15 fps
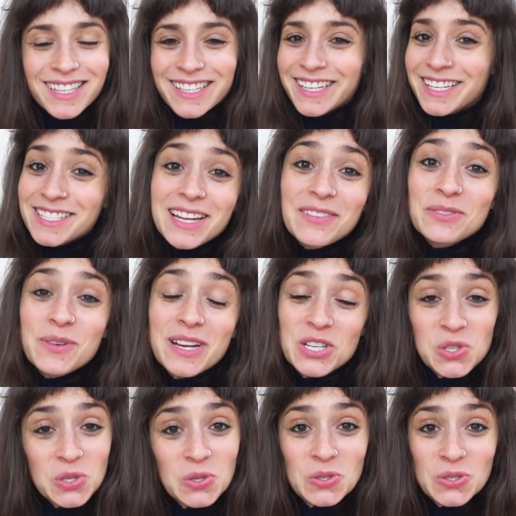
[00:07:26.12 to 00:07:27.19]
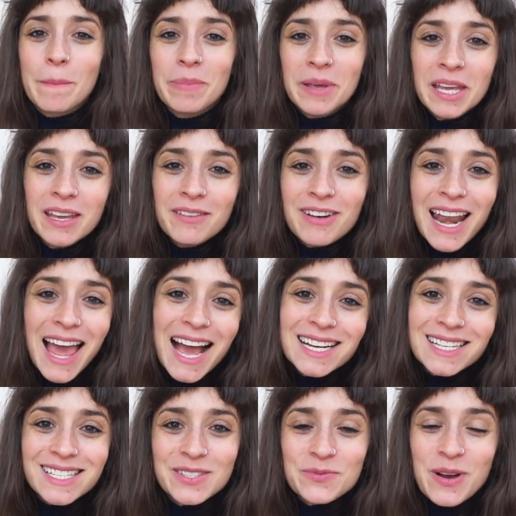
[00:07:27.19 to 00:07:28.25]
he doesn't have to wear shoes. Be
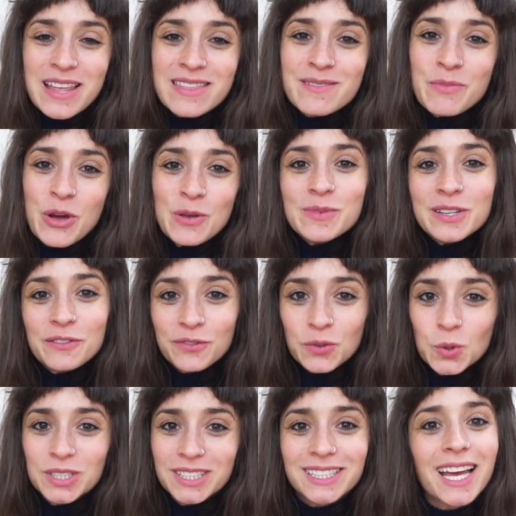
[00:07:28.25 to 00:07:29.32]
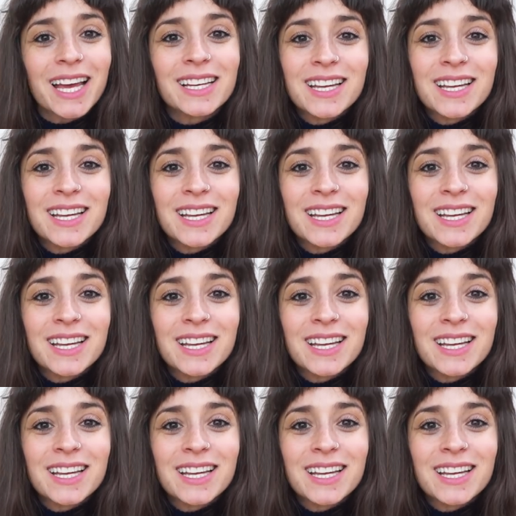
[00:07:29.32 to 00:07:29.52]
relaxed when the moment affords it.